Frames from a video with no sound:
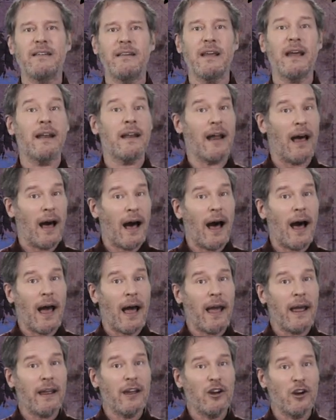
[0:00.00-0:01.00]
Yet
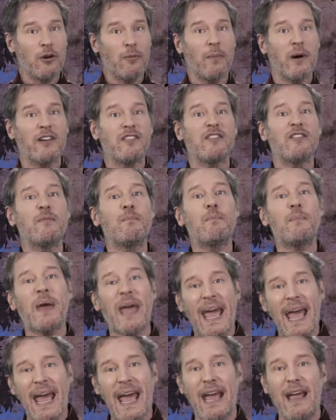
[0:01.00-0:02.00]
I, who must
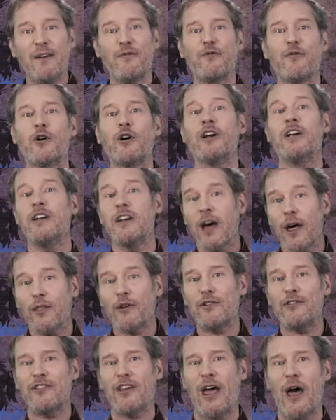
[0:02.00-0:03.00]
pay for
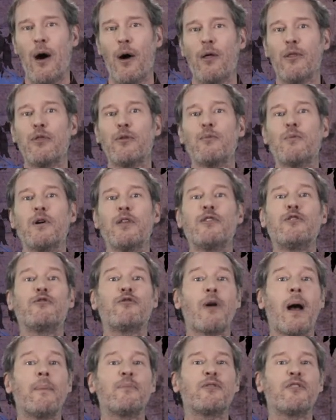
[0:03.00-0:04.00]
another's health with
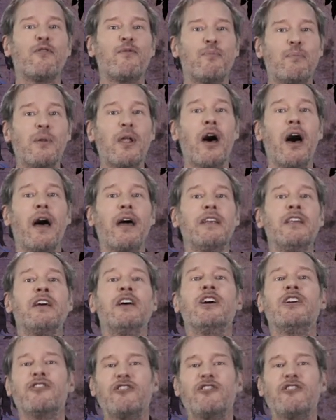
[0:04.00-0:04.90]
drops of blood,